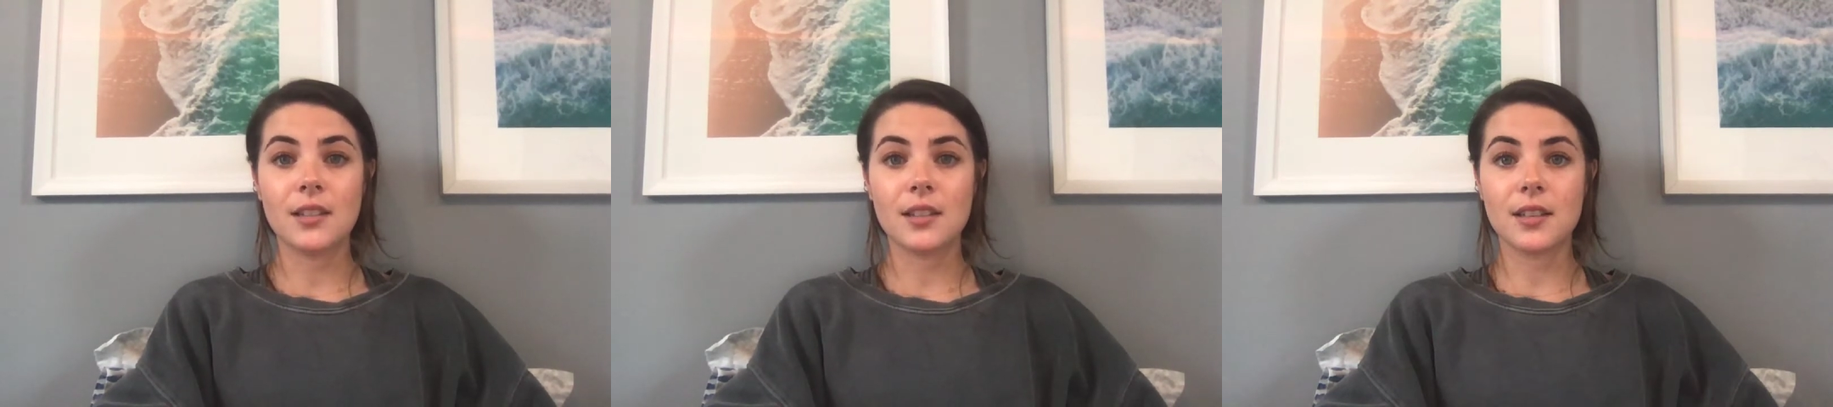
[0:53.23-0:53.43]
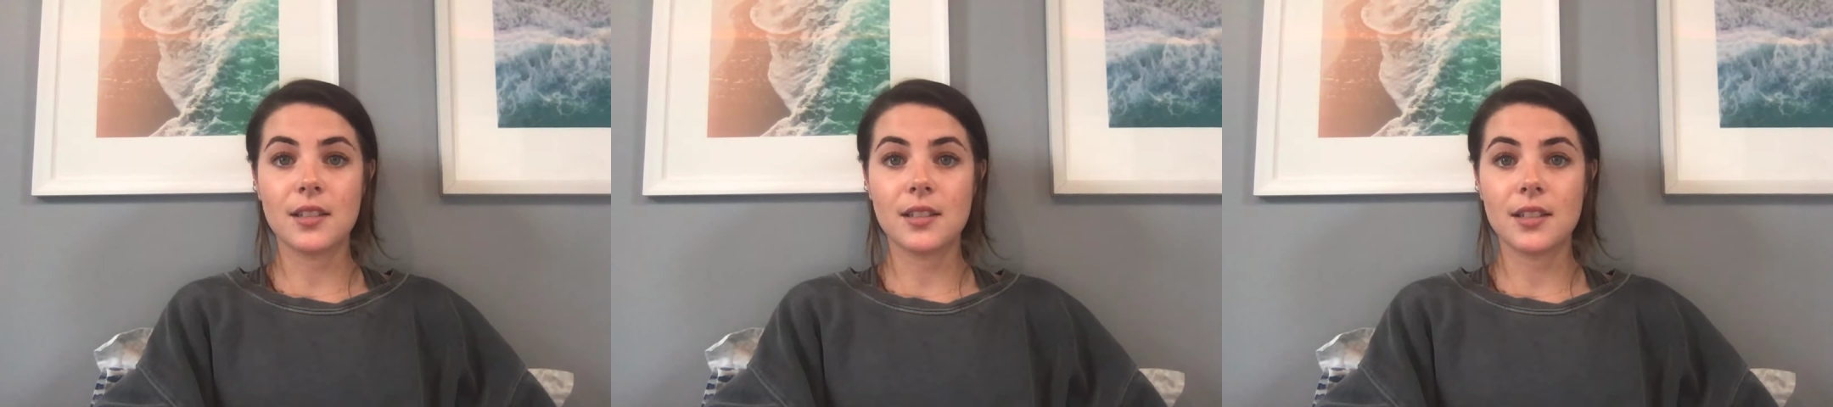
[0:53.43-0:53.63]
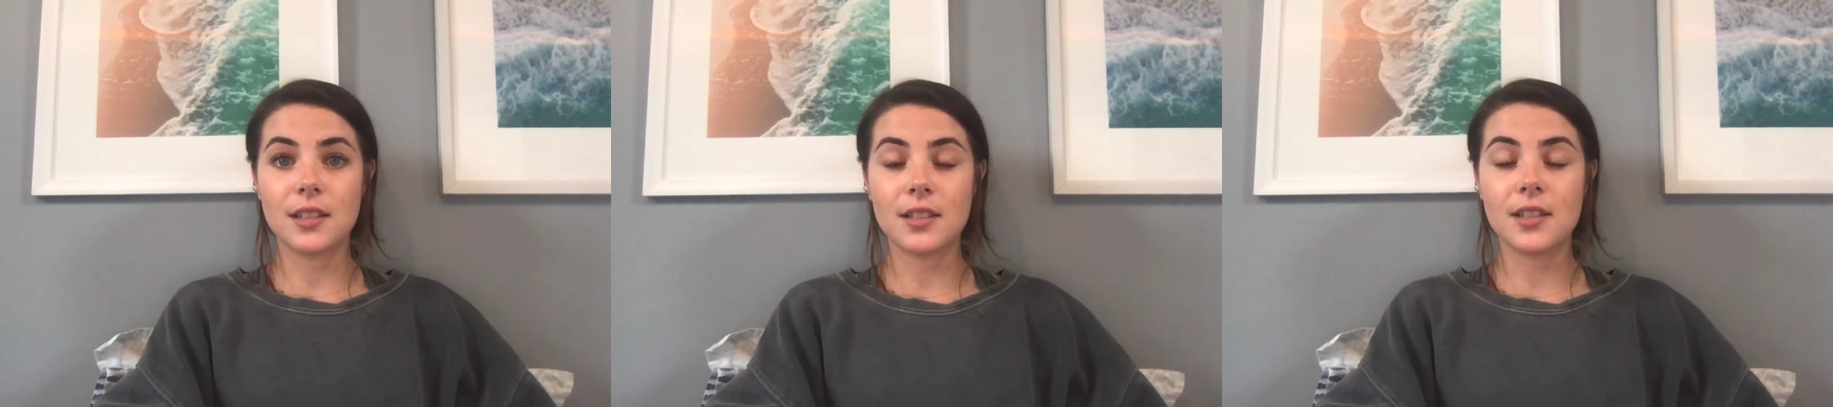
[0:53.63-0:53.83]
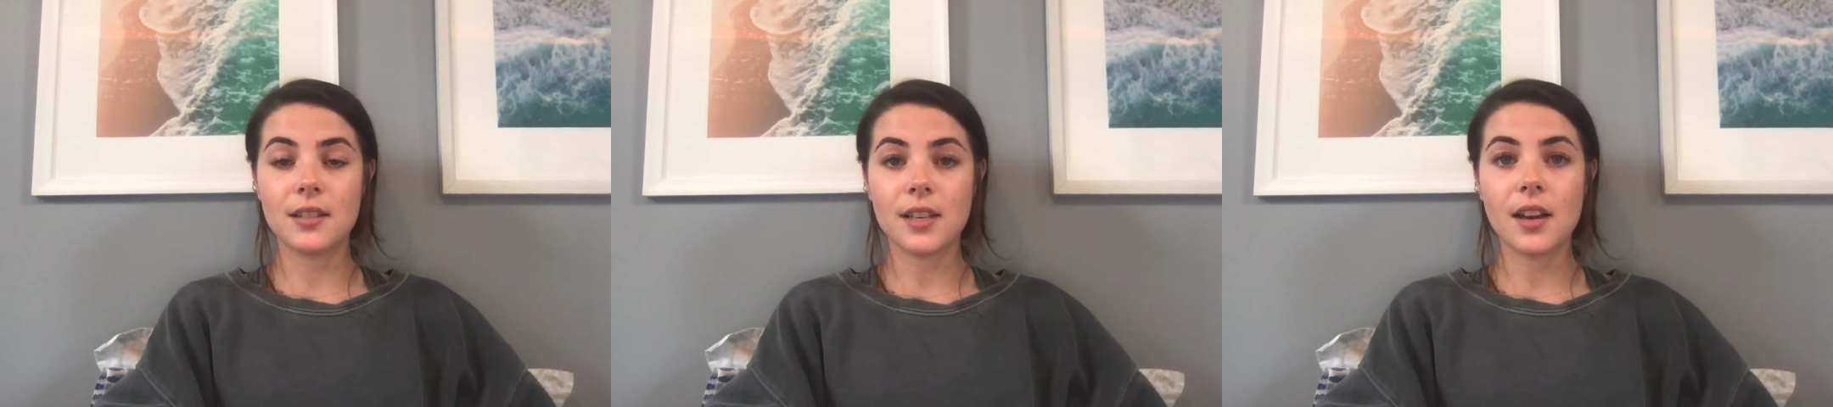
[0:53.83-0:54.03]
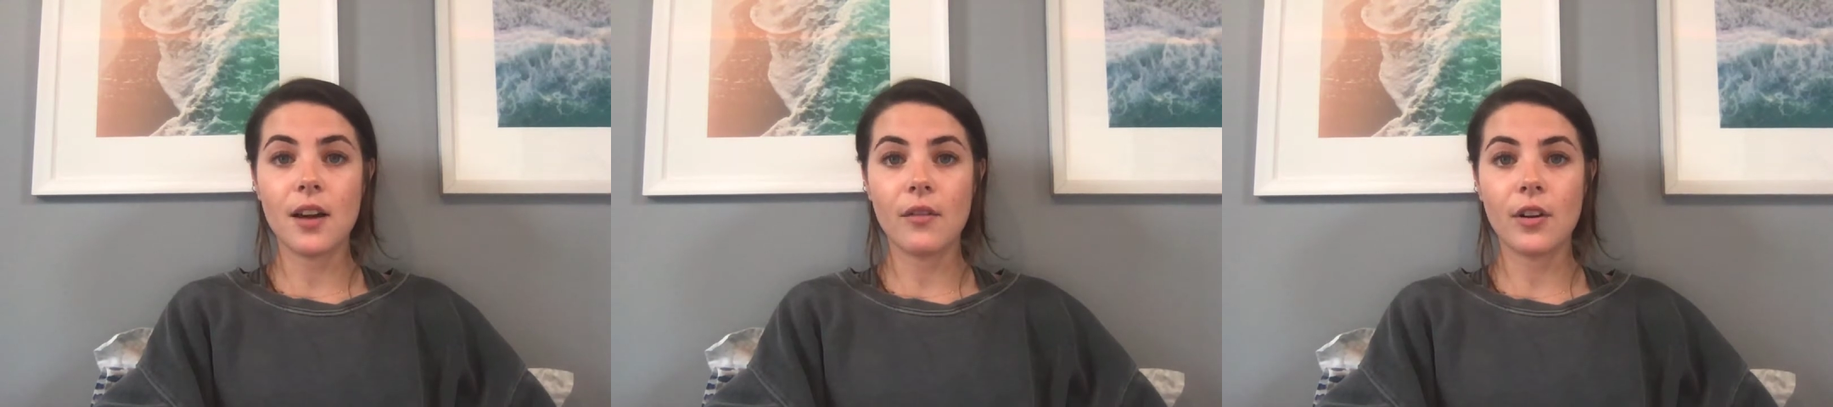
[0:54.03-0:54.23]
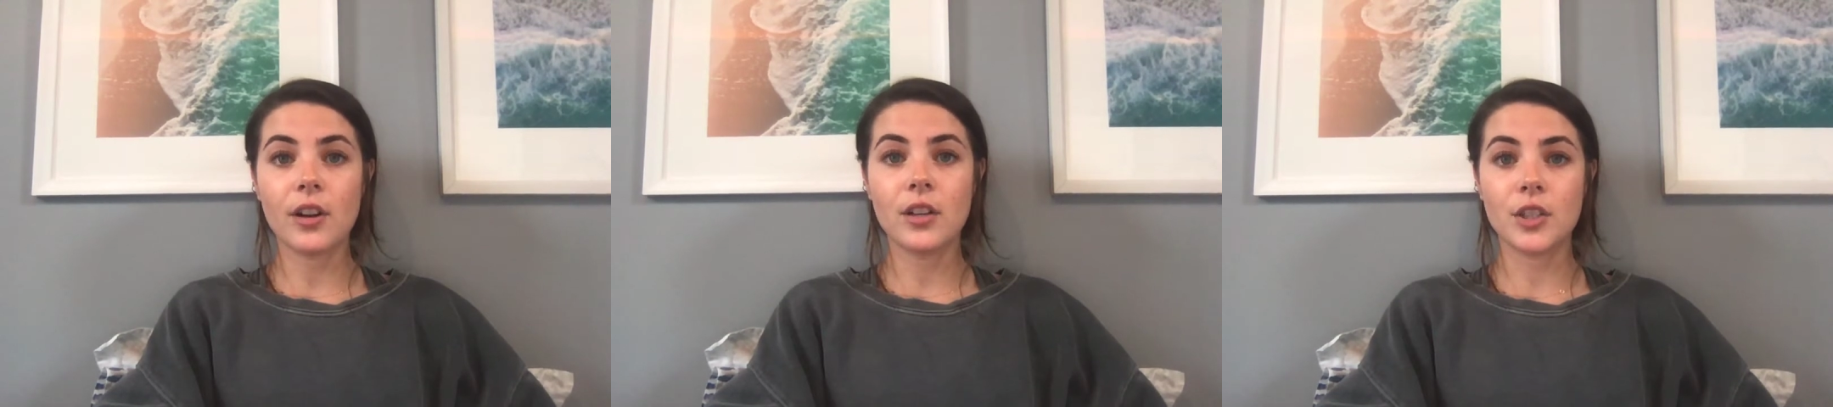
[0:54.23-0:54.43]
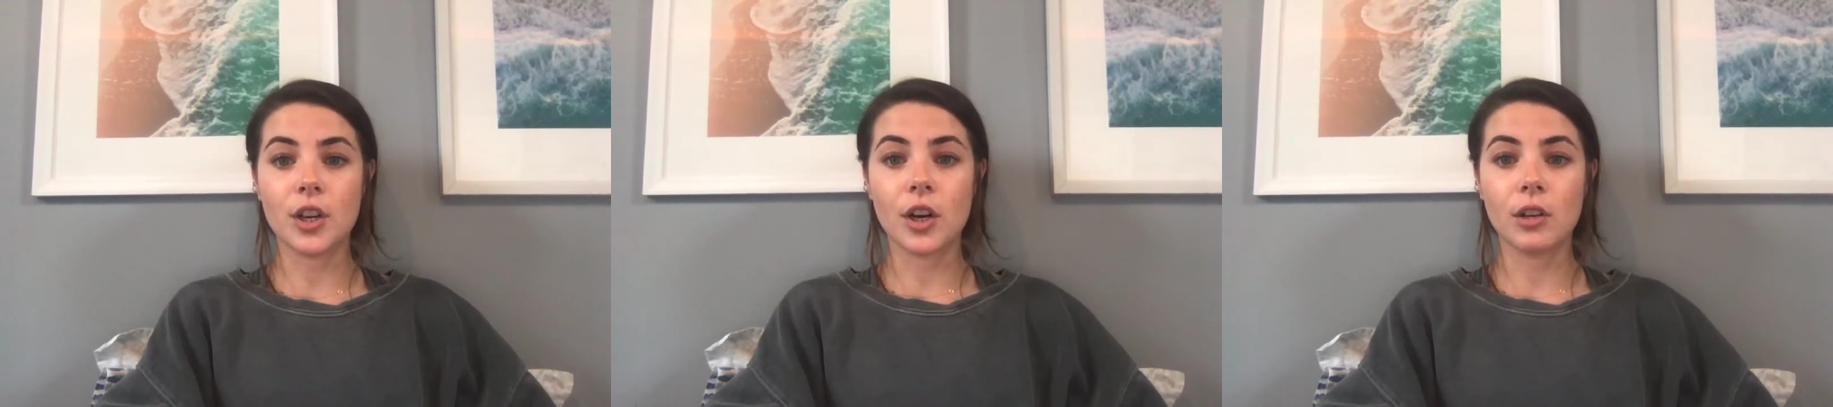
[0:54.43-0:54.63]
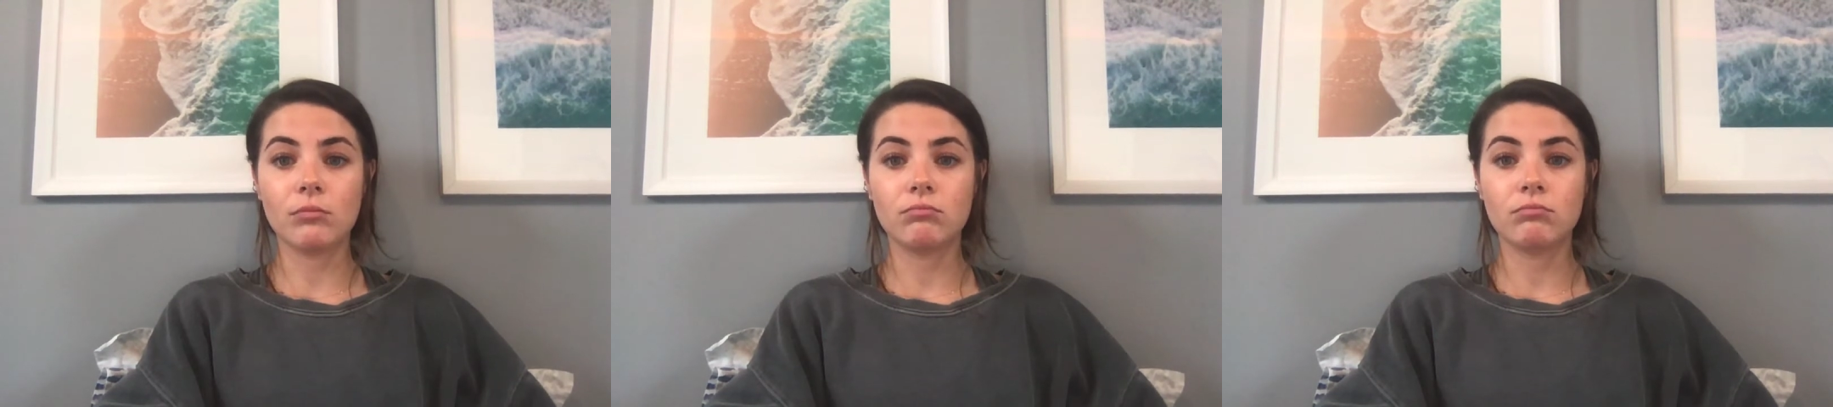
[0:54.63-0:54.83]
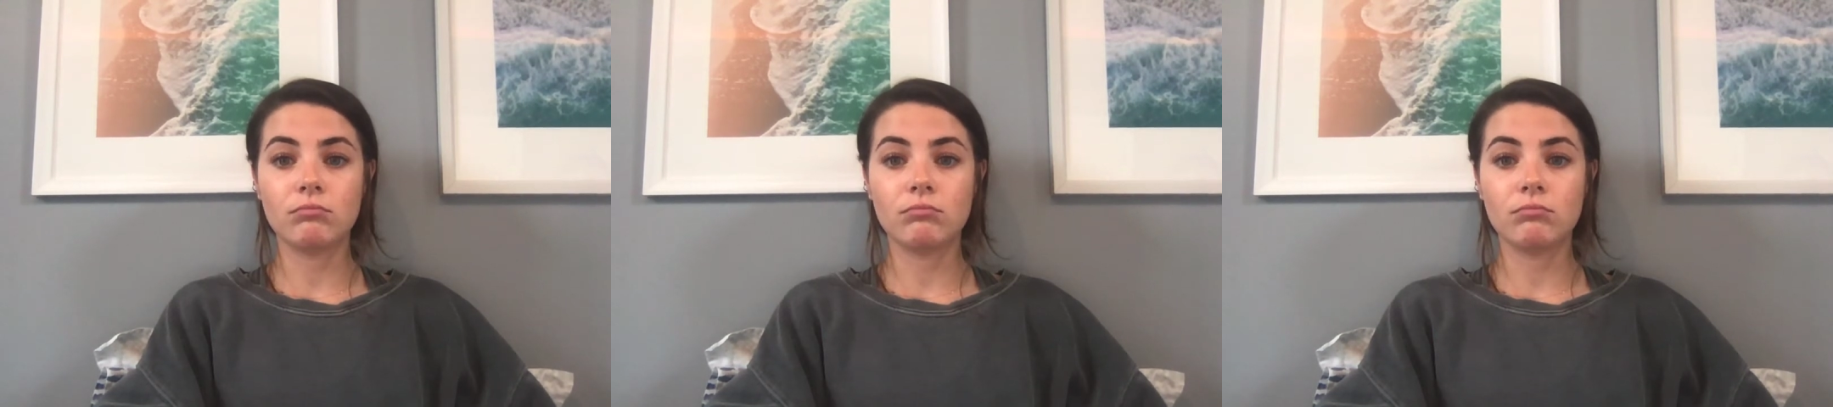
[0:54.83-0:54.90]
consistently covered in dirt.